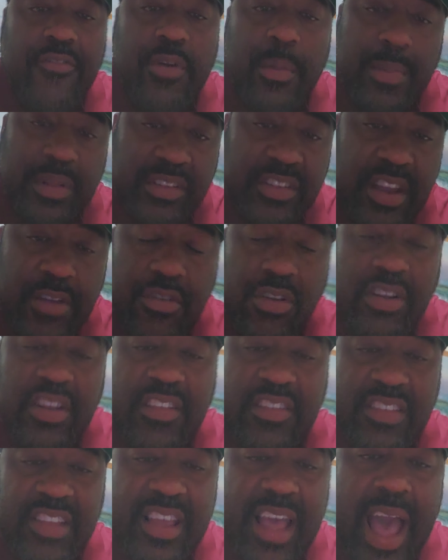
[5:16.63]
for
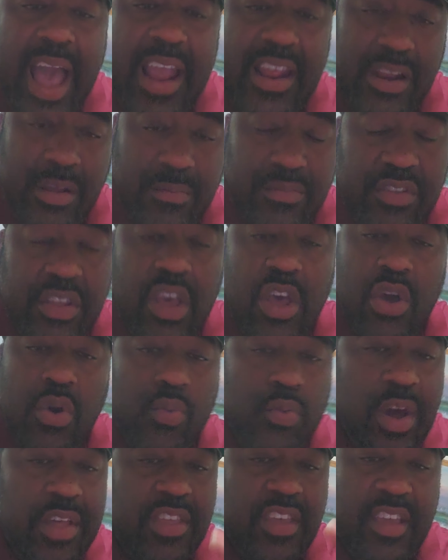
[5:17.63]
materialistic items,
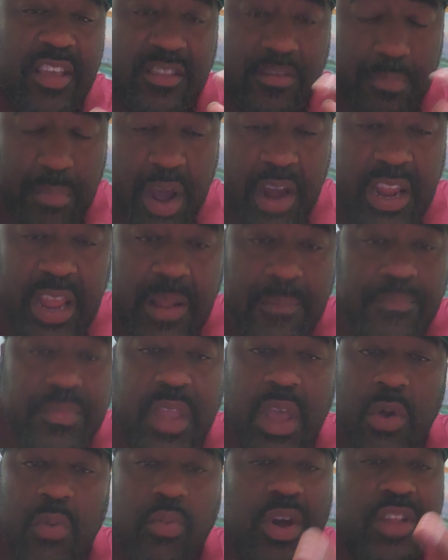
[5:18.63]
whether it's money,
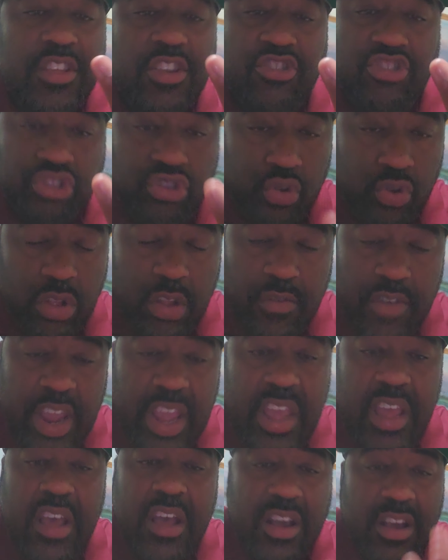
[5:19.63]
whether it's
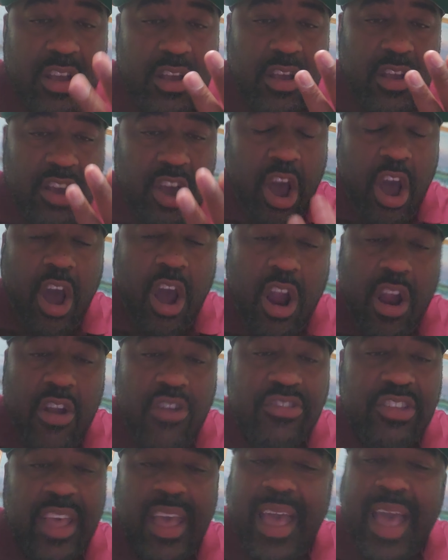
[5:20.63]
jewelry,
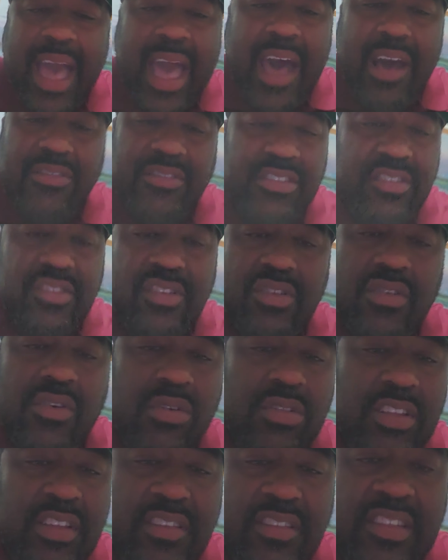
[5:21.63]
cars, houses, and
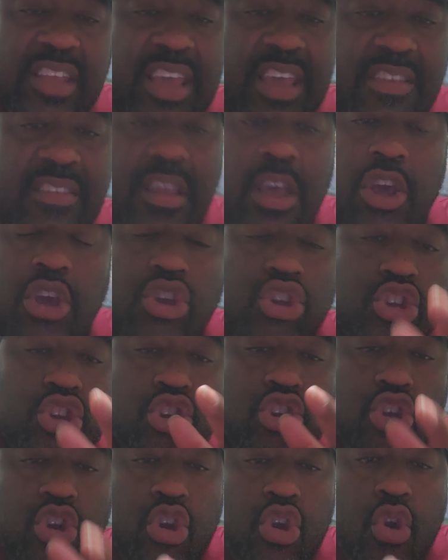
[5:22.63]
all these things.
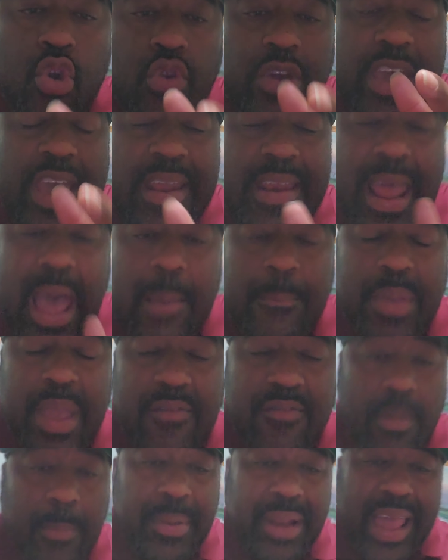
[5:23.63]
You cannot
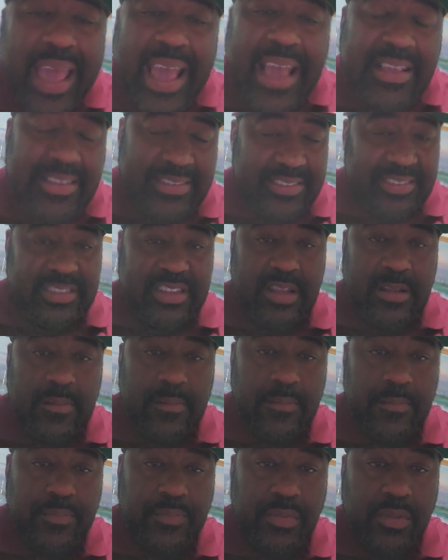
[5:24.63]
be replaced.
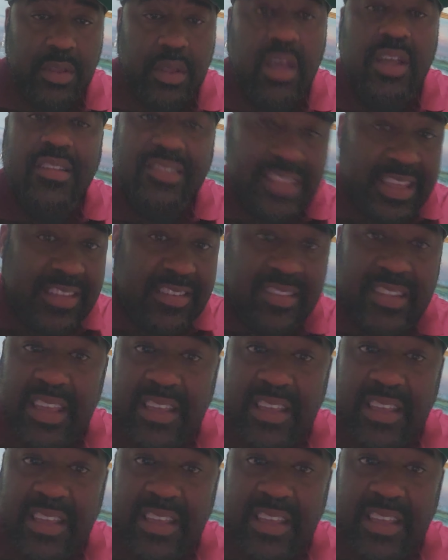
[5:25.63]
These